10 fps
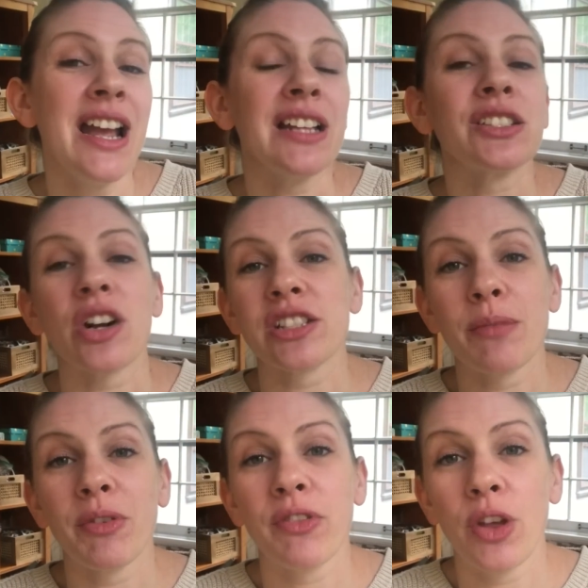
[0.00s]
and start
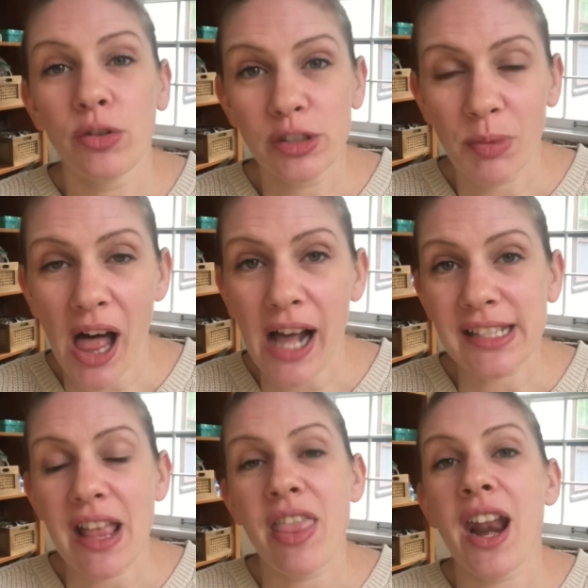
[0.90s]
some of those
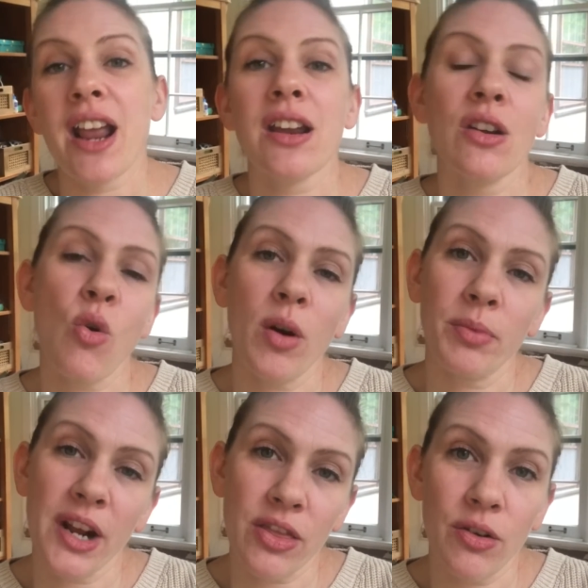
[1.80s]
blocks, and then I could
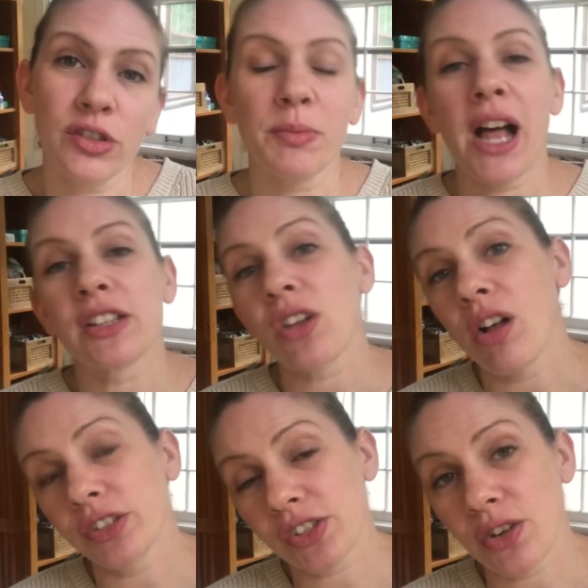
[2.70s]
incorporate those blocks
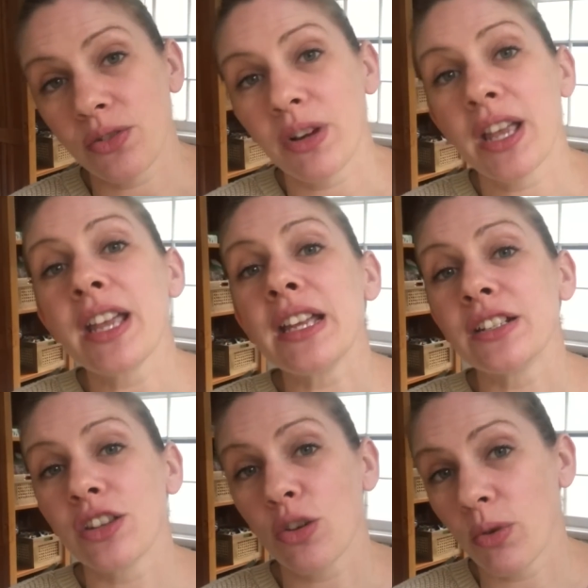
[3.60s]
also
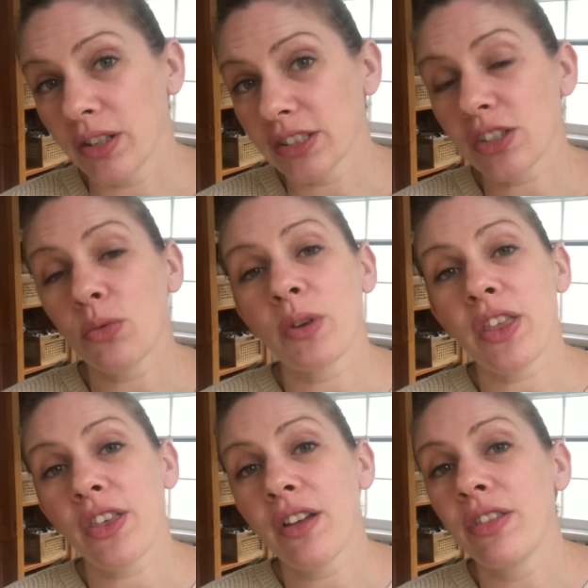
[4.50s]
into the quilts
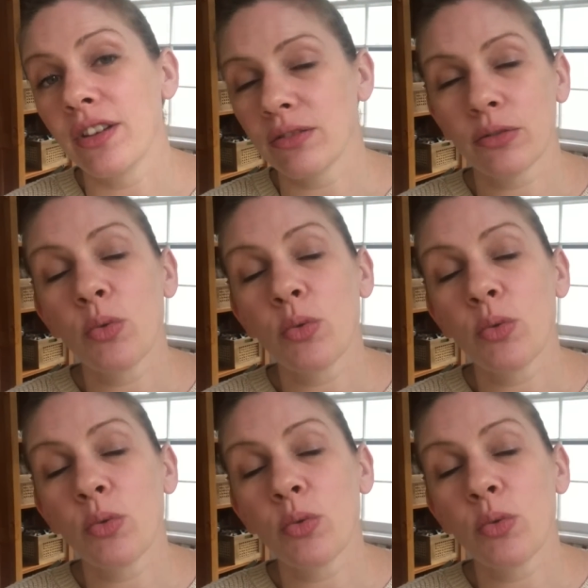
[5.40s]
with the